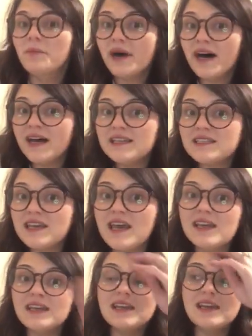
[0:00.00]
but
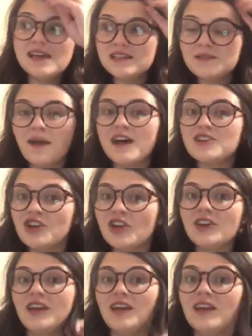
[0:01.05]
it is my
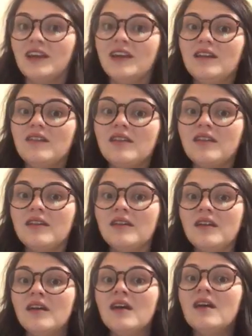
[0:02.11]
journey and
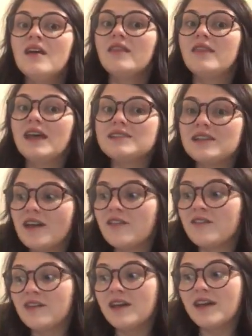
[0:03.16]
that's
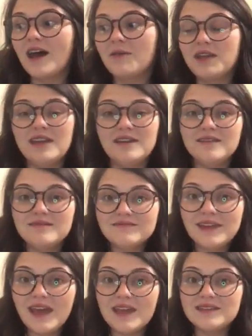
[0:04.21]
another thing. I mean,
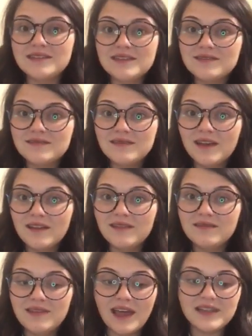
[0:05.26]
it's
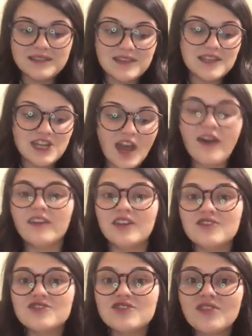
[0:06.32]
that's the
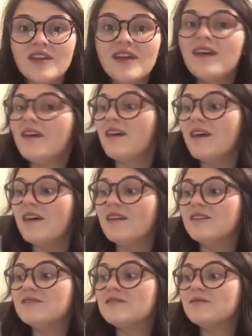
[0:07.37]
challenge
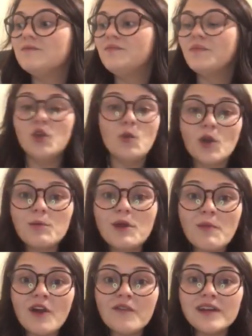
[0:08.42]
is you want to be
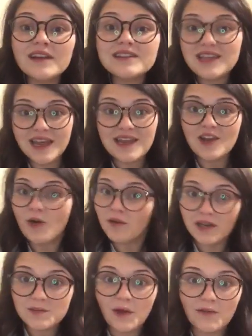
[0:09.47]
perfect and
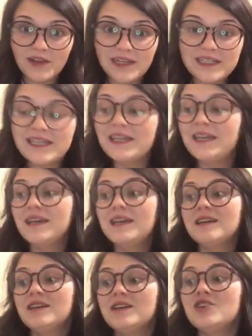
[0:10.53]
nobody's perfect.
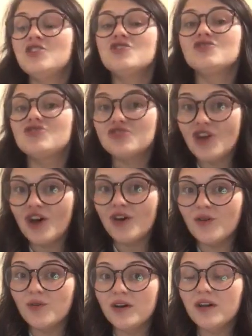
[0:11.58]

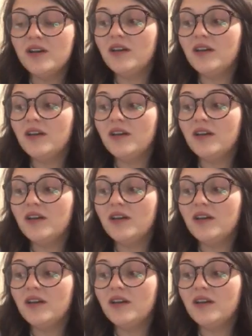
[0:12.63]
So